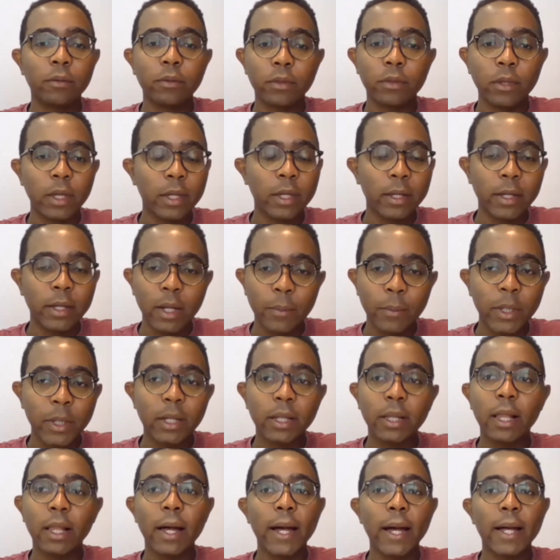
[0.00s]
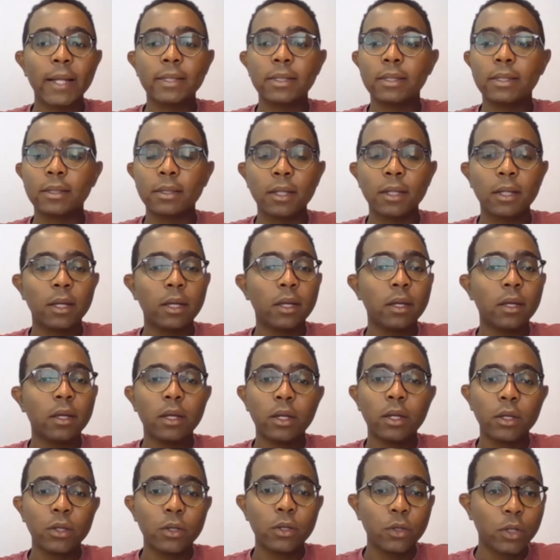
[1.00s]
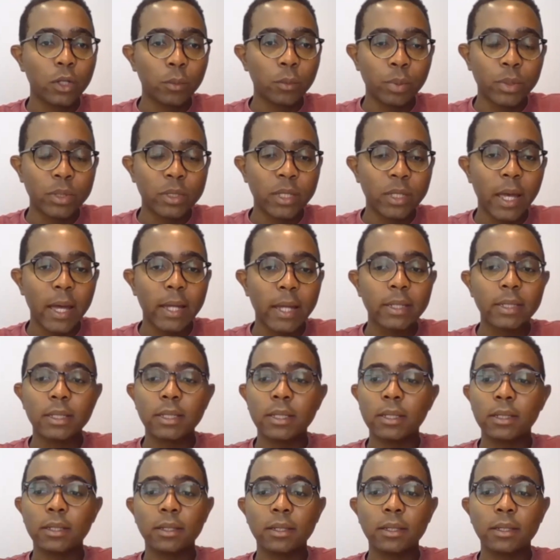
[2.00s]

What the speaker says: the incoming class. You can present,